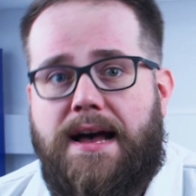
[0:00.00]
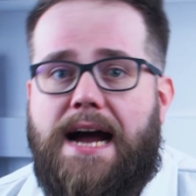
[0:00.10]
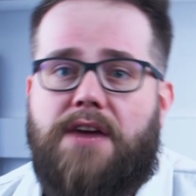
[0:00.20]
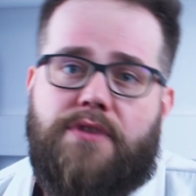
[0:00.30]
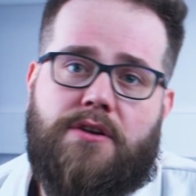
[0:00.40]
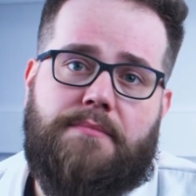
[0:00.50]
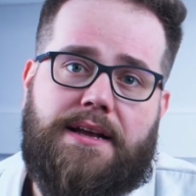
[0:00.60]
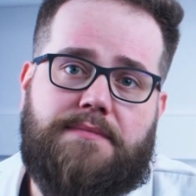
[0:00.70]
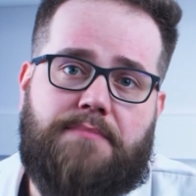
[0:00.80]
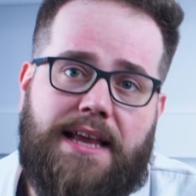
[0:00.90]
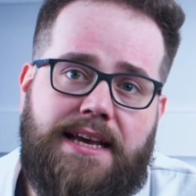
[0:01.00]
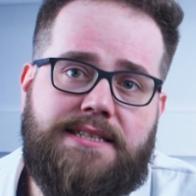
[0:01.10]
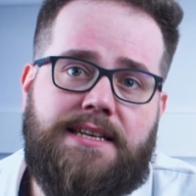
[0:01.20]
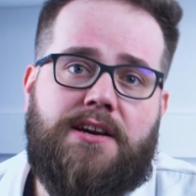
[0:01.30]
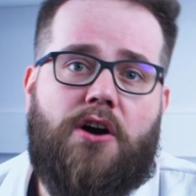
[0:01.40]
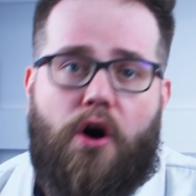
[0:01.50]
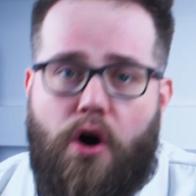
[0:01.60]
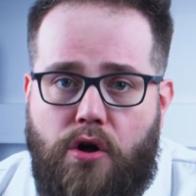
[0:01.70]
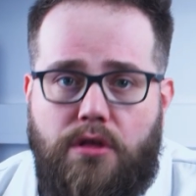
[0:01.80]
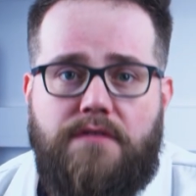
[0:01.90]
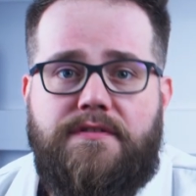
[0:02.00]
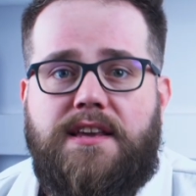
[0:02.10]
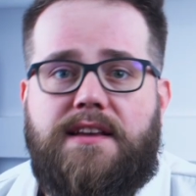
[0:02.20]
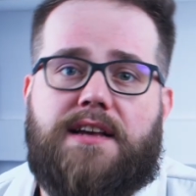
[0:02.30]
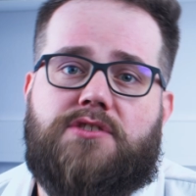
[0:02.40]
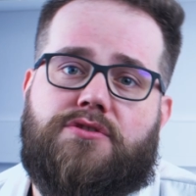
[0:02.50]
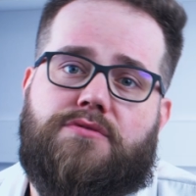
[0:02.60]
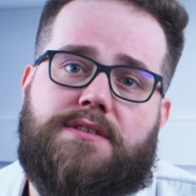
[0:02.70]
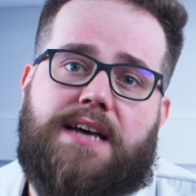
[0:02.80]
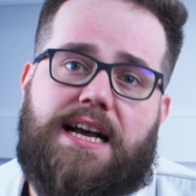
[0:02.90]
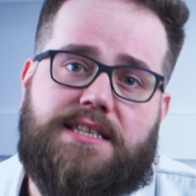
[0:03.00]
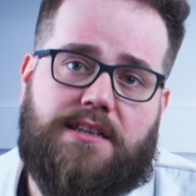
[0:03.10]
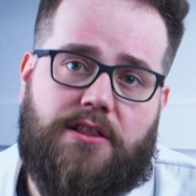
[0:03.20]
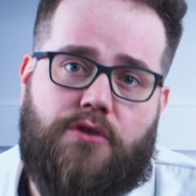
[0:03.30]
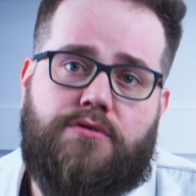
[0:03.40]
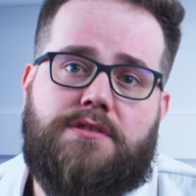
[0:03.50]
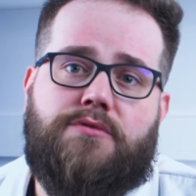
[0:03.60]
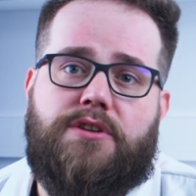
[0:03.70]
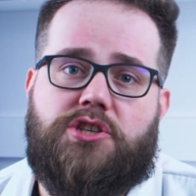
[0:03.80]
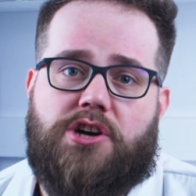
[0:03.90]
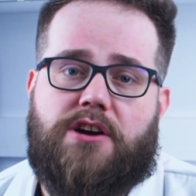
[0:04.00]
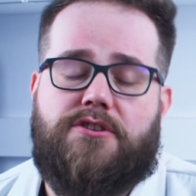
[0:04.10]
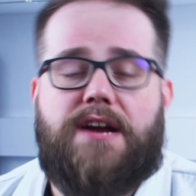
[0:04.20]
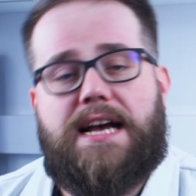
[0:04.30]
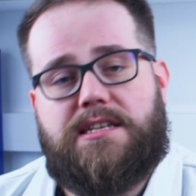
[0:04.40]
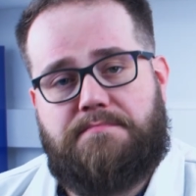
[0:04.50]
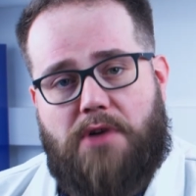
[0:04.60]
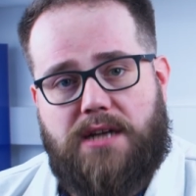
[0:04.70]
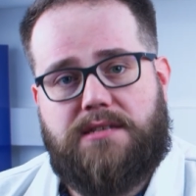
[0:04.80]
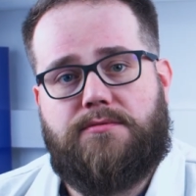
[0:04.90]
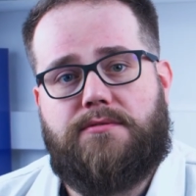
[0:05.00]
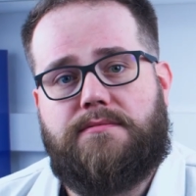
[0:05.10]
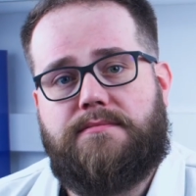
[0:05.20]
I recommend placing all of the electrodes as close to each other as possible.